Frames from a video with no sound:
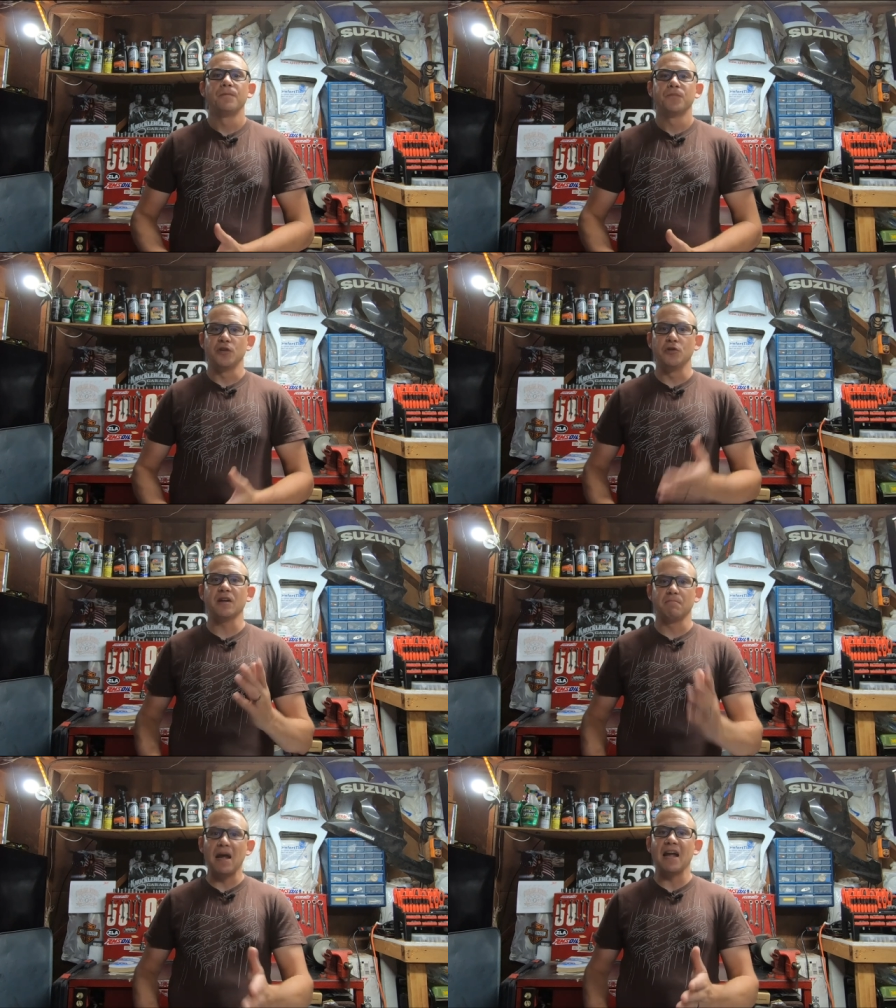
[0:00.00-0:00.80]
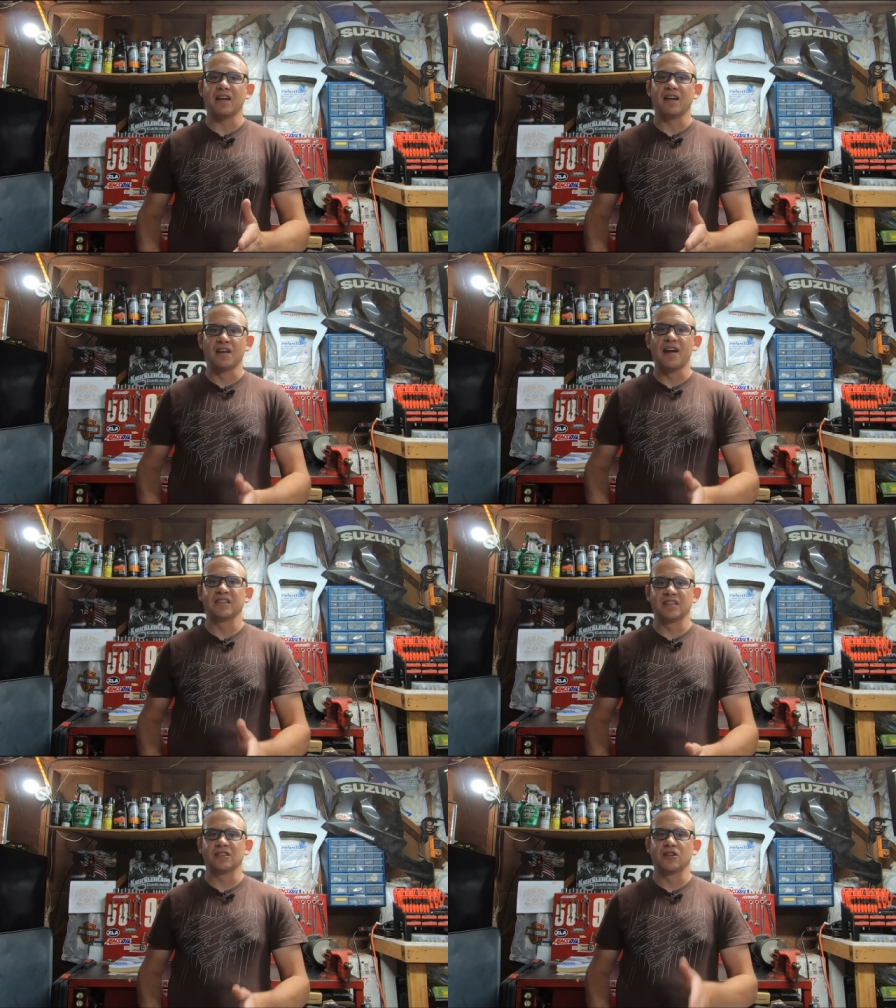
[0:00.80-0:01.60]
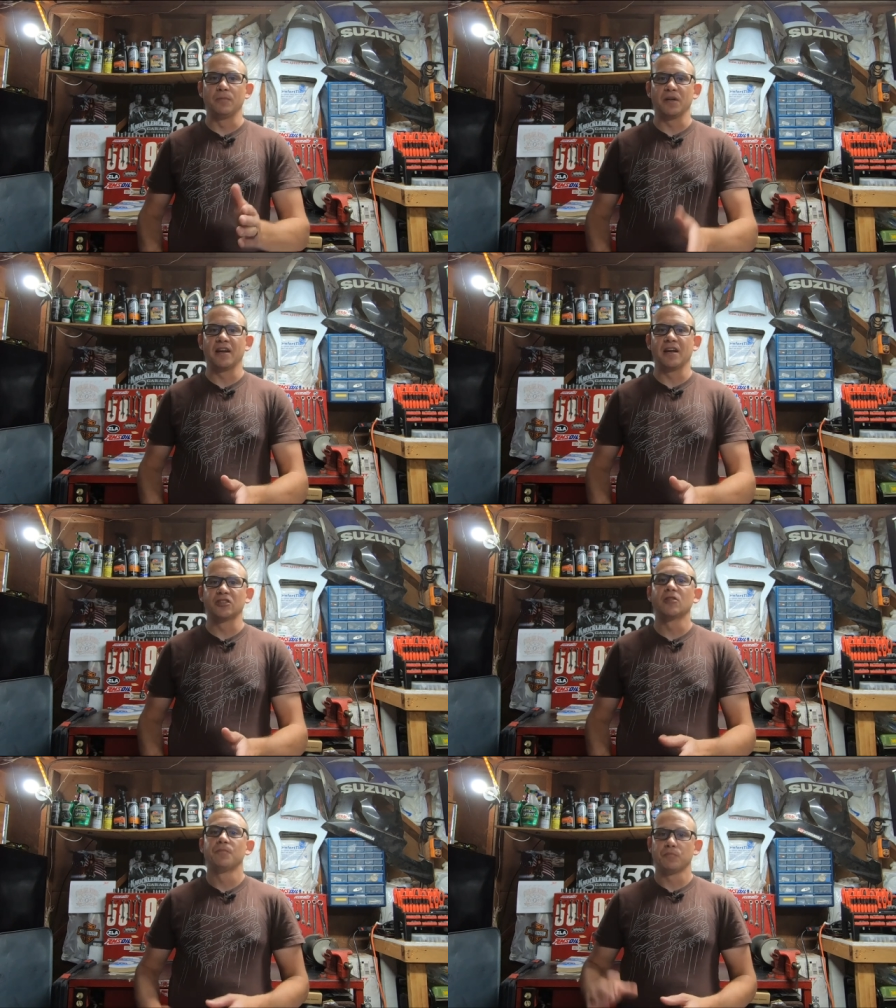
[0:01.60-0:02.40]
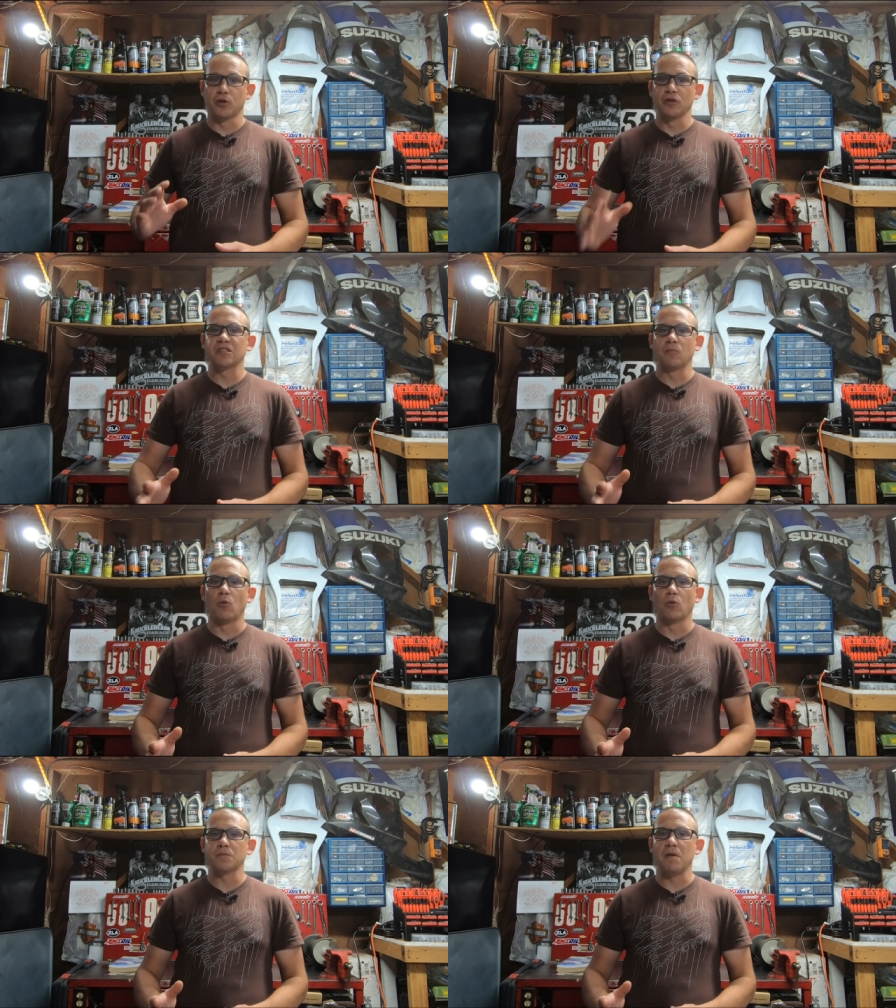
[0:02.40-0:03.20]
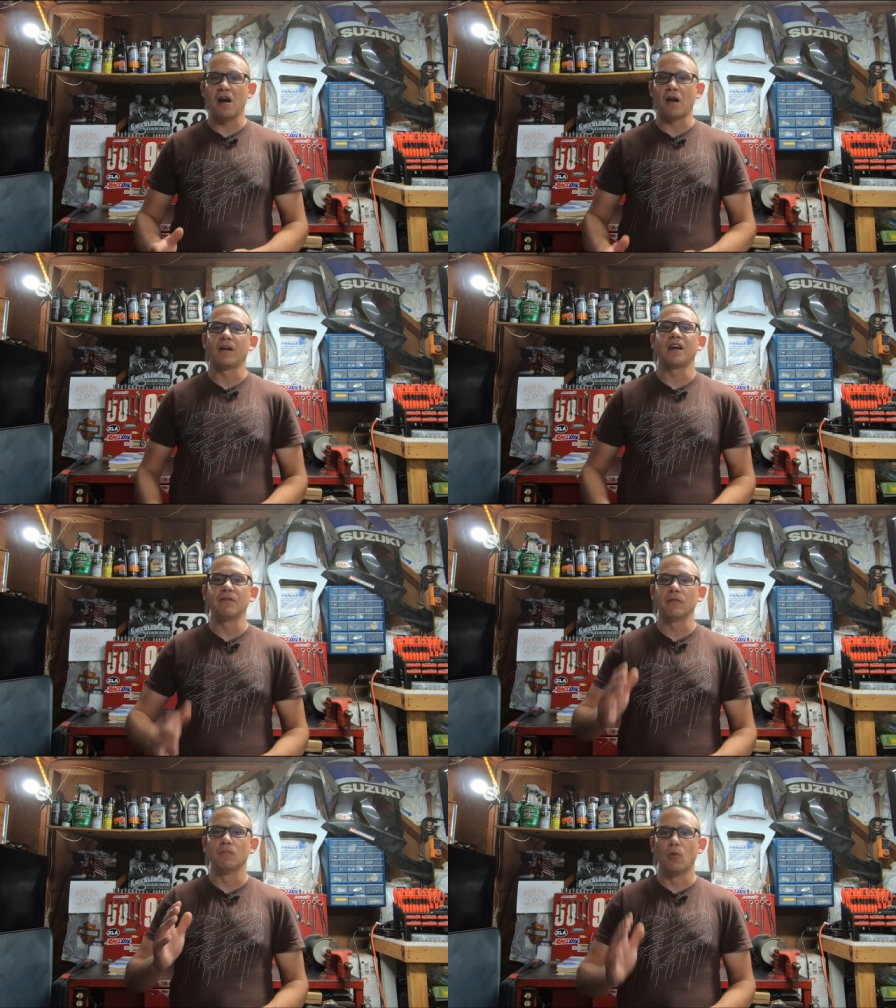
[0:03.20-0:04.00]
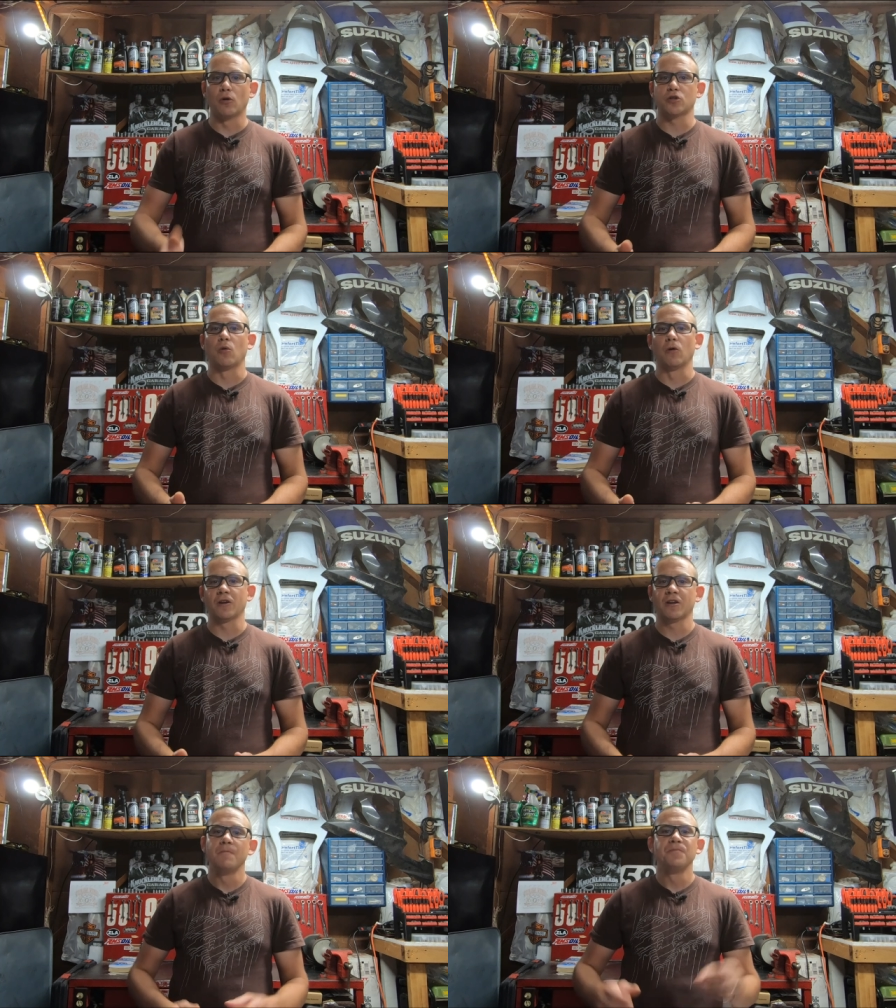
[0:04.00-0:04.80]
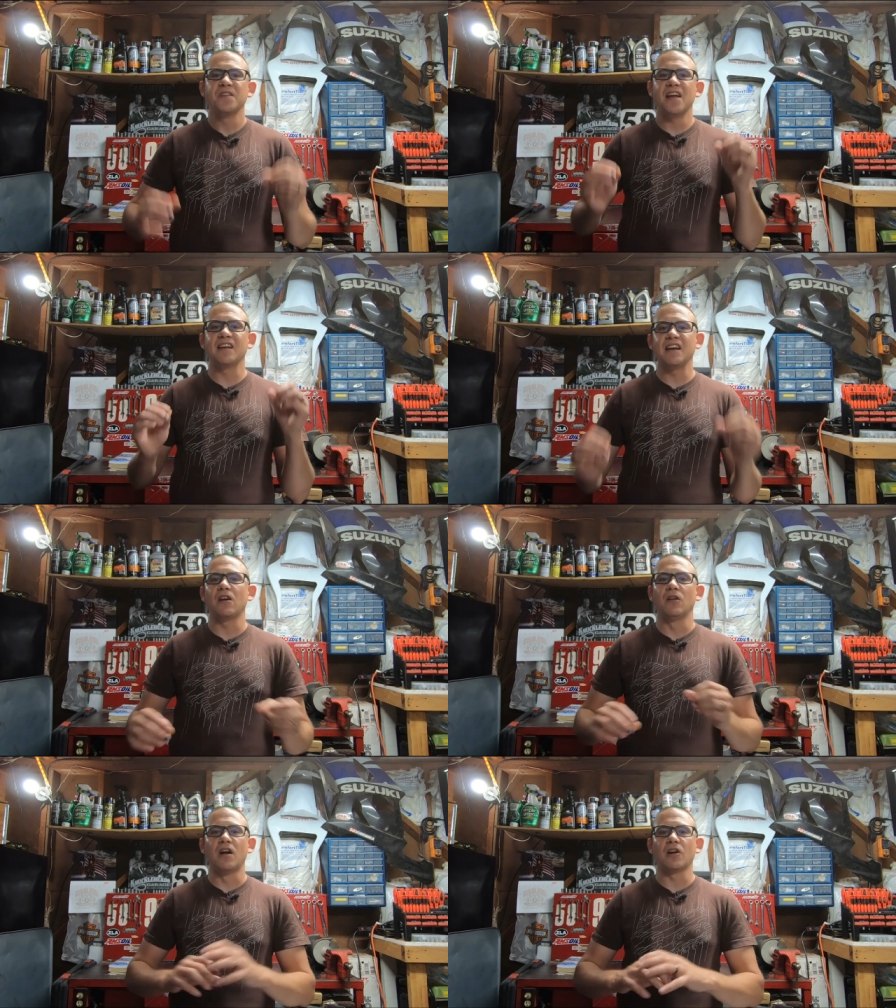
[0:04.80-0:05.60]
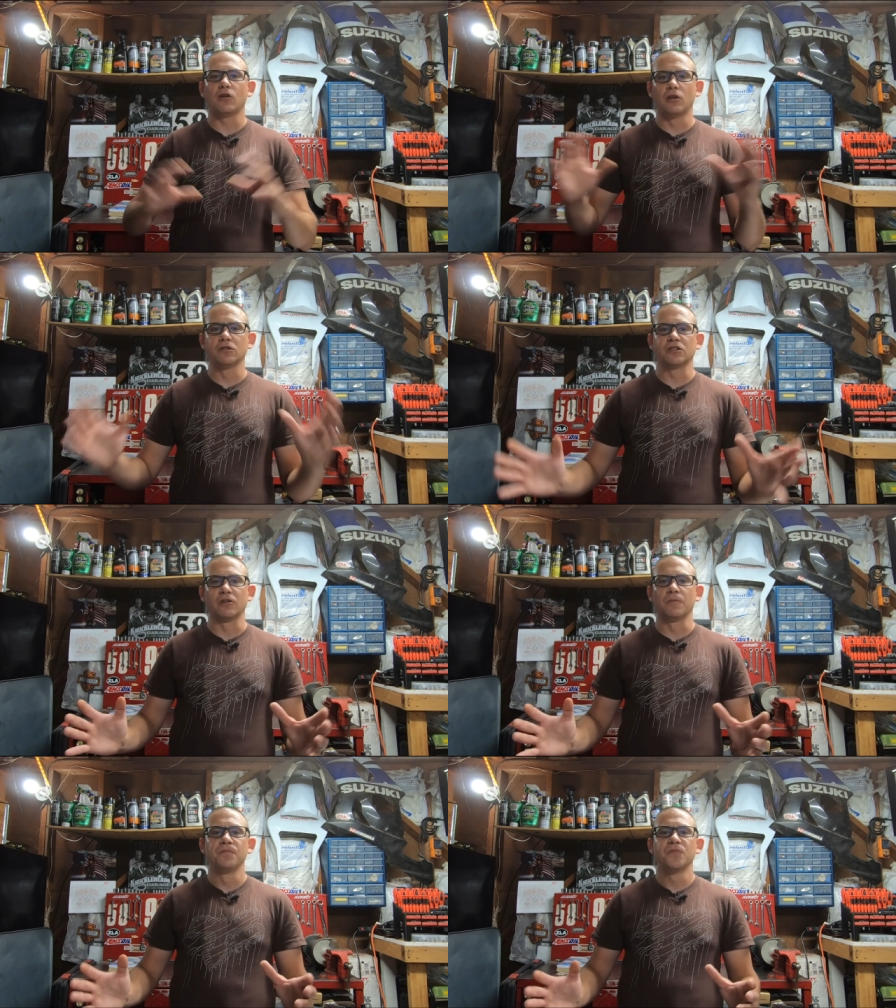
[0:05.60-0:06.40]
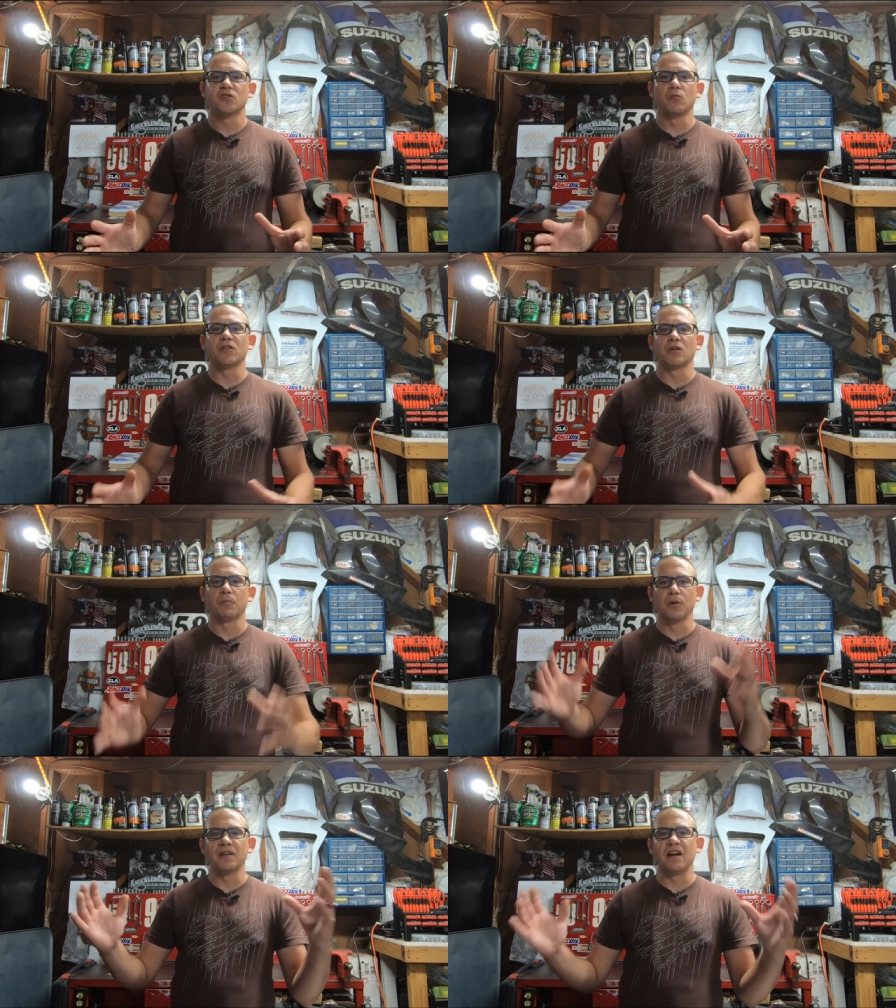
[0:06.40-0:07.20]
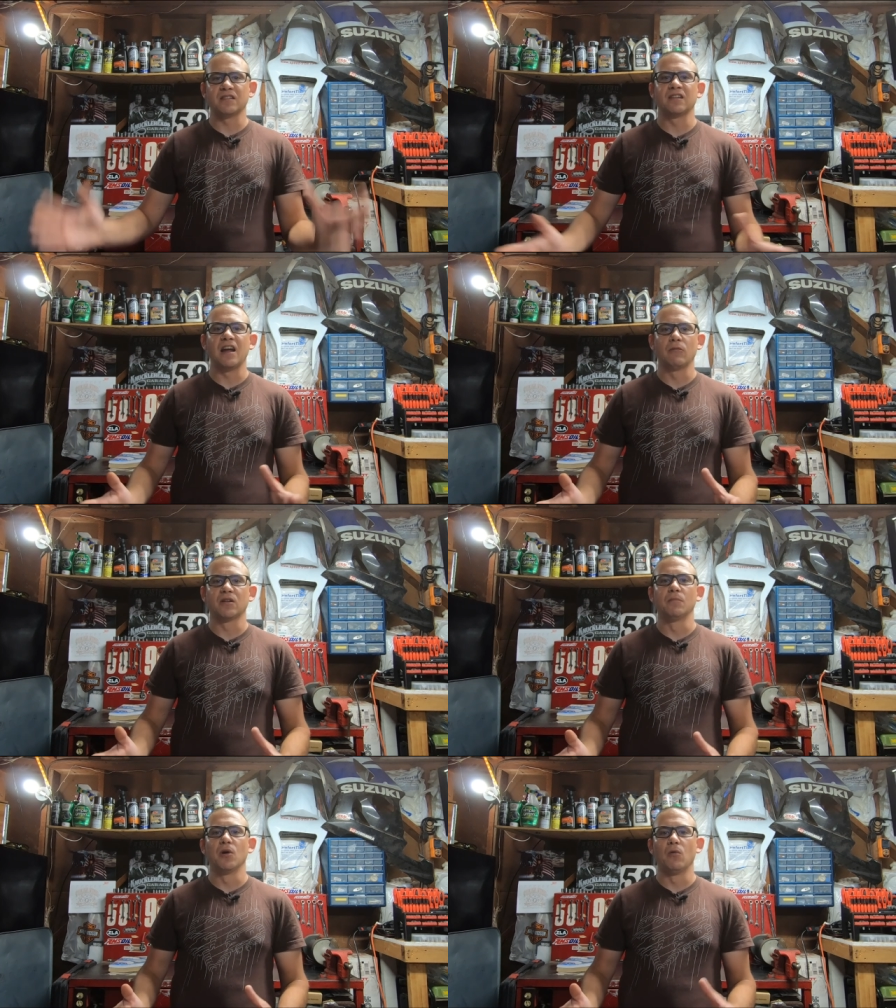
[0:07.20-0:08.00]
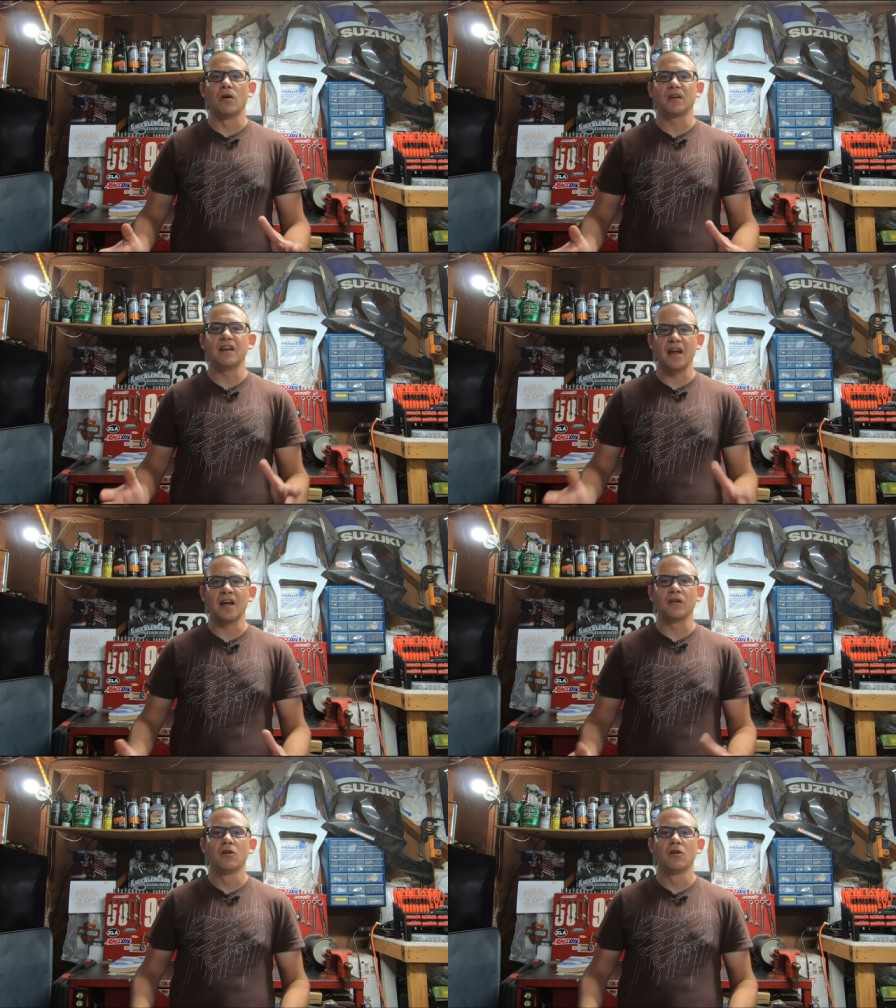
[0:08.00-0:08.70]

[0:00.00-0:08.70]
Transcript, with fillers: you can make a 96 cubic inch produce some horsepower and even more torque and get a lot closer to what they're putting out today with the Milwaukee 8